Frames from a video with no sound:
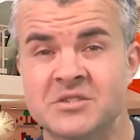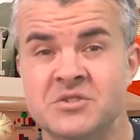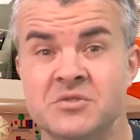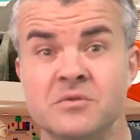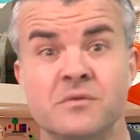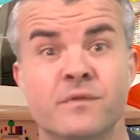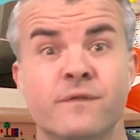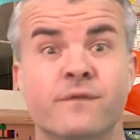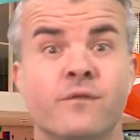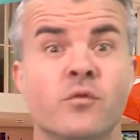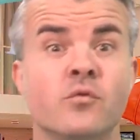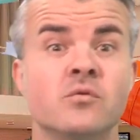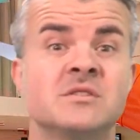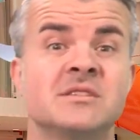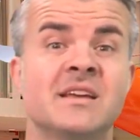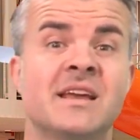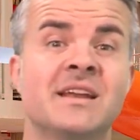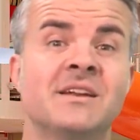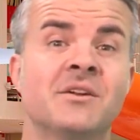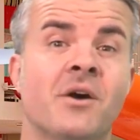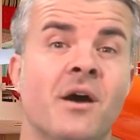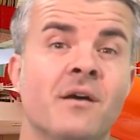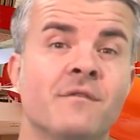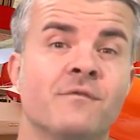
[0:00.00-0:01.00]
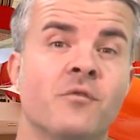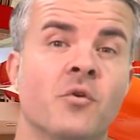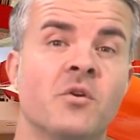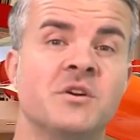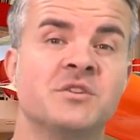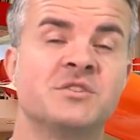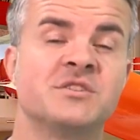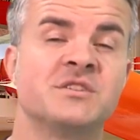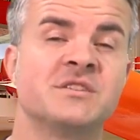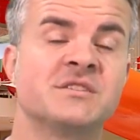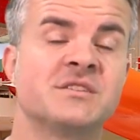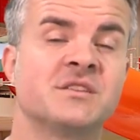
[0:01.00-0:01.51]
to 14-night
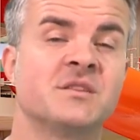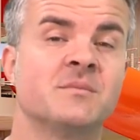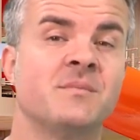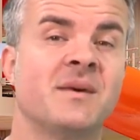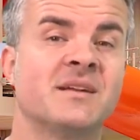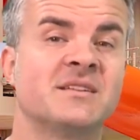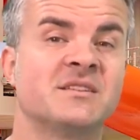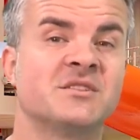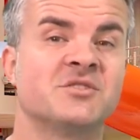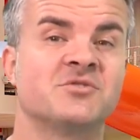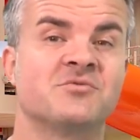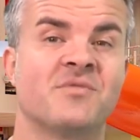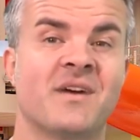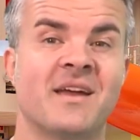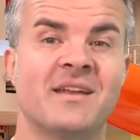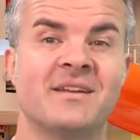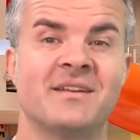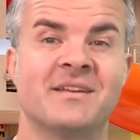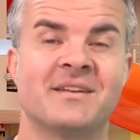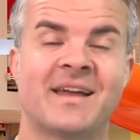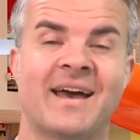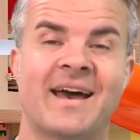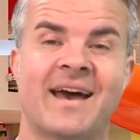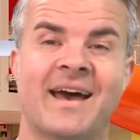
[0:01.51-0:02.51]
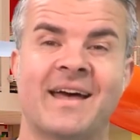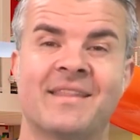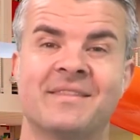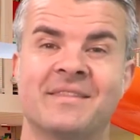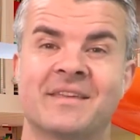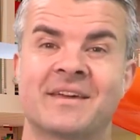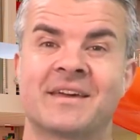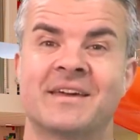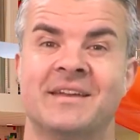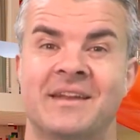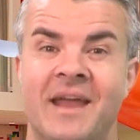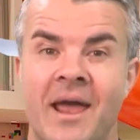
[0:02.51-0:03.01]
voyages to the Mediterranean and
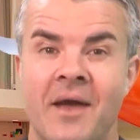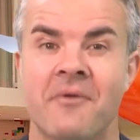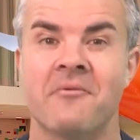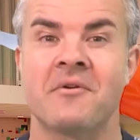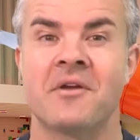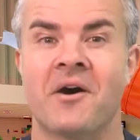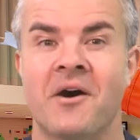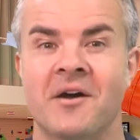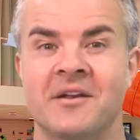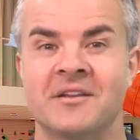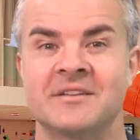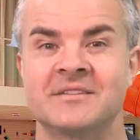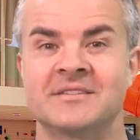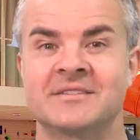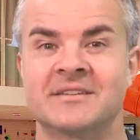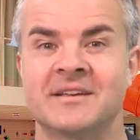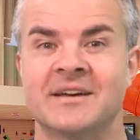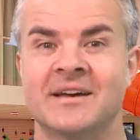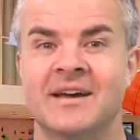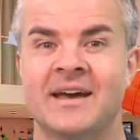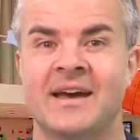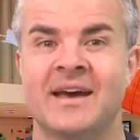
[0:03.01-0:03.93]
the Canary Islands.